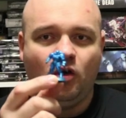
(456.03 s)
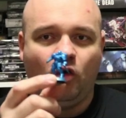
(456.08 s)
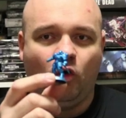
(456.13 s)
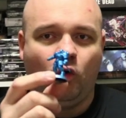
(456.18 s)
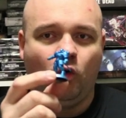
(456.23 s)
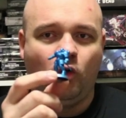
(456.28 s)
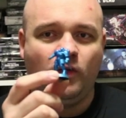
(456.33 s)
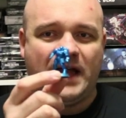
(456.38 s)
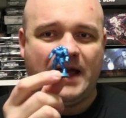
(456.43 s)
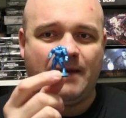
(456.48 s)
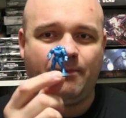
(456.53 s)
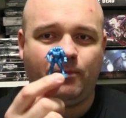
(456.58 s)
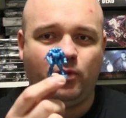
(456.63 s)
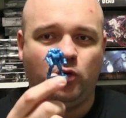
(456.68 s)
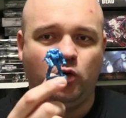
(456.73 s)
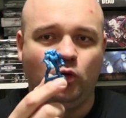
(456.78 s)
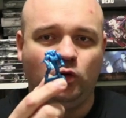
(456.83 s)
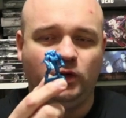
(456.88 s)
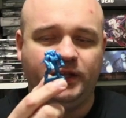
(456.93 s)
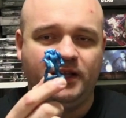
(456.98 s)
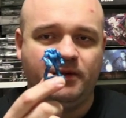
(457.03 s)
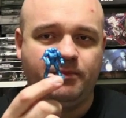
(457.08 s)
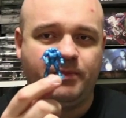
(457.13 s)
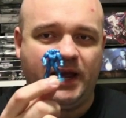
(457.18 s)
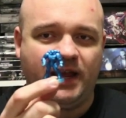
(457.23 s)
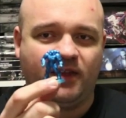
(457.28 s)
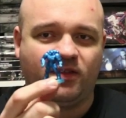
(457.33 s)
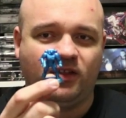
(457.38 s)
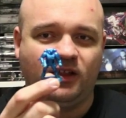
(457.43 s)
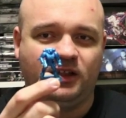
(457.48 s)
all that pooling
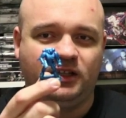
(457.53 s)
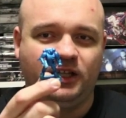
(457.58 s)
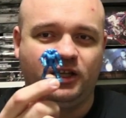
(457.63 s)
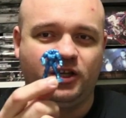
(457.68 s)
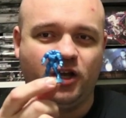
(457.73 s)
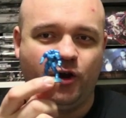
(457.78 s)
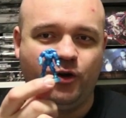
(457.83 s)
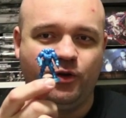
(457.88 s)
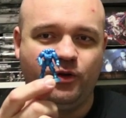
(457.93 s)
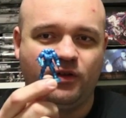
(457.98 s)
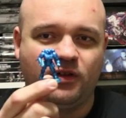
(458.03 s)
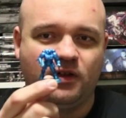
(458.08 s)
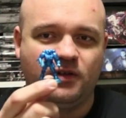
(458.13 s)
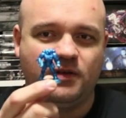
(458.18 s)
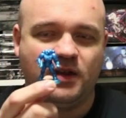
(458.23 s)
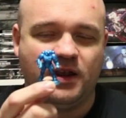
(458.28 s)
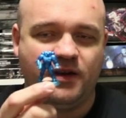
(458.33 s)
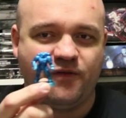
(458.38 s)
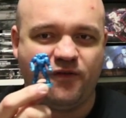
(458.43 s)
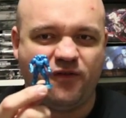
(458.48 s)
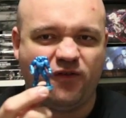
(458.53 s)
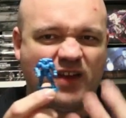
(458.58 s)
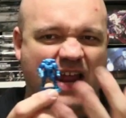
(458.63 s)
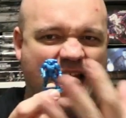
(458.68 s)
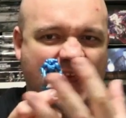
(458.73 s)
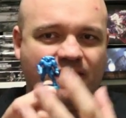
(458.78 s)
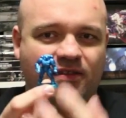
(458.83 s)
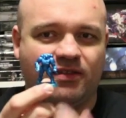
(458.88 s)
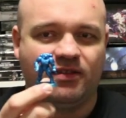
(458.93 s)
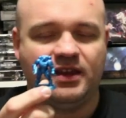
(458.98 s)
basically goes and, and
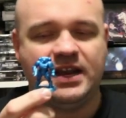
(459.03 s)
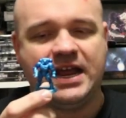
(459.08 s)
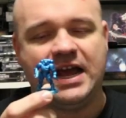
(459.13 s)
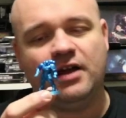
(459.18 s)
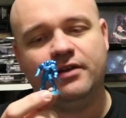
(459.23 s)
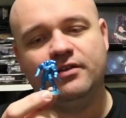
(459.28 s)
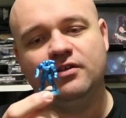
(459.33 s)
flattens it out.